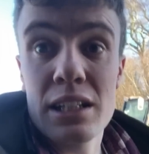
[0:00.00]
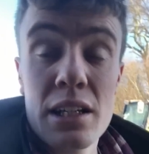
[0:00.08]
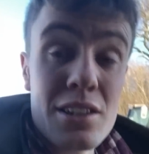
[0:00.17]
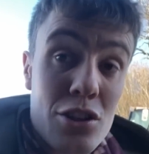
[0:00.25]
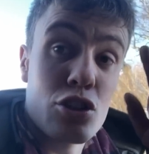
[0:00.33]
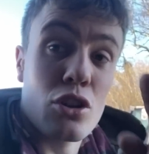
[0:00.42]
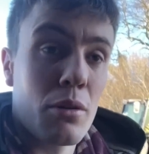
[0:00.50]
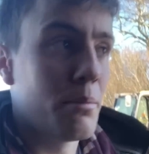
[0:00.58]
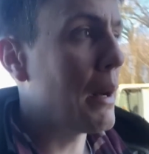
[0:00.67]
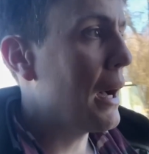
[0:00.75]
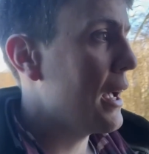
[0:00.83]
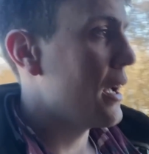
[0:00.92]
I need to stop
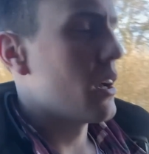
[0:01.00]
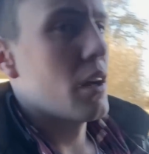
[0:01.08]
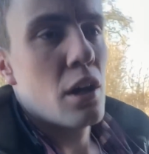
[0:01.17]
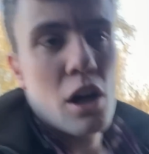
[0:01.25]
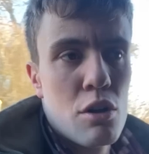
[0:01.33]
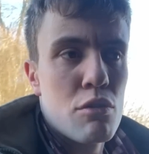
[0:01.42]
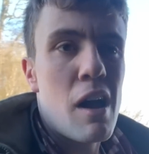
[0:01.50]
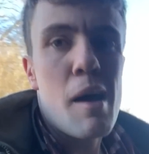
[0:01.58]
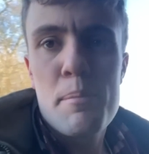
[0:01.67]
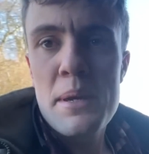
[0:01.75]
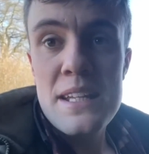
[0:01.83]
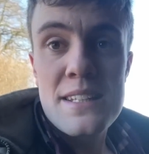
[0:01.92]
by
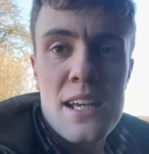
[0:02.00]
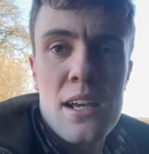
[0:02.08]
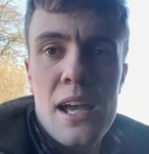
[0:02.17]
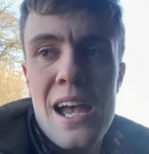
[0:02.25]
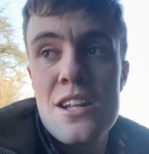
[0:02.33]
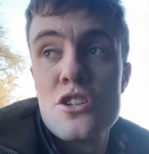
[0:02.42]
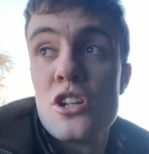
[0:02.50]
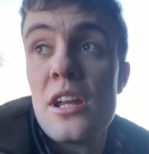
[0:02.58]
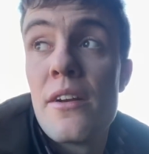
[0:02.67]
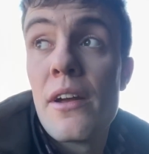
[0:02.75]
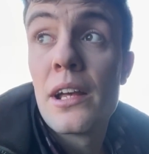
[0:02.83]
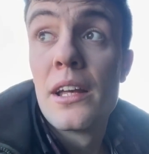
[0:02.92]
Rapid
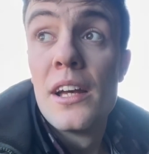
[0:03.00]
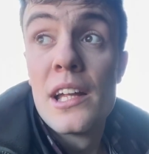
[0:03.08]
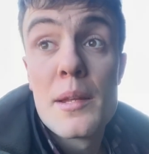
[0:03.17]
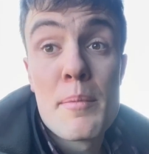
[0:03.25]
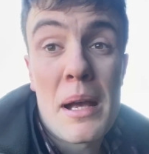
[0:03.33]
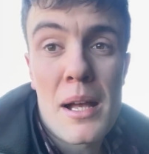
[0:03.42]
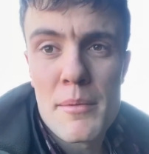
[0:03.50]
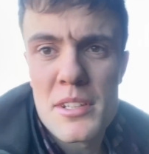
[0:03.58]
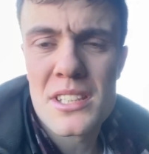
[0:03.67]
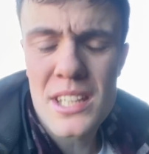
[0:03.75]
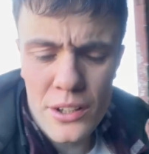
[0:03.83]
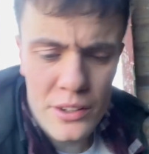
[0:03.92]
Engineering to pick up the
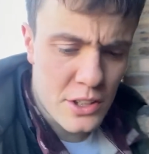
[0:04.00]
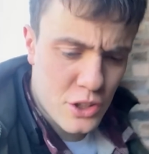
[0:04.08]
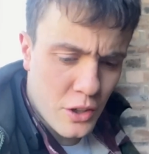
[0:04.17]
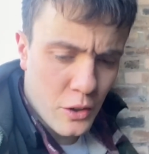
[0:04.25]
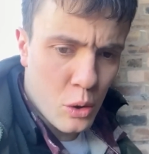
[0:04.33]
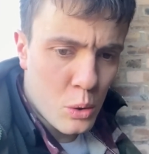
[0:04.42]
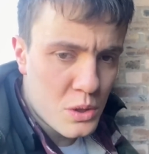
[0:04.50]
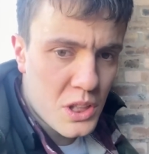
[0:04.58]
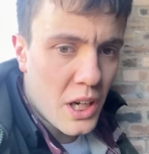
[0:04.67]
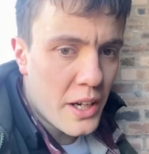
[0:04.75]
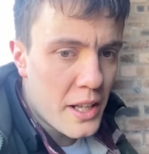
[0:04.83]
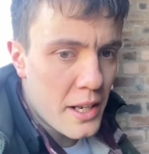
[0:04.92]
steel that's got the holes
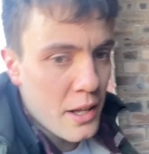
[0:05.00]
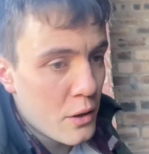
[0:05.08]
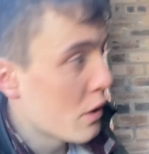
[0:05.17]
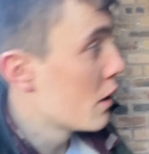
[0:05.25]
cut in it now.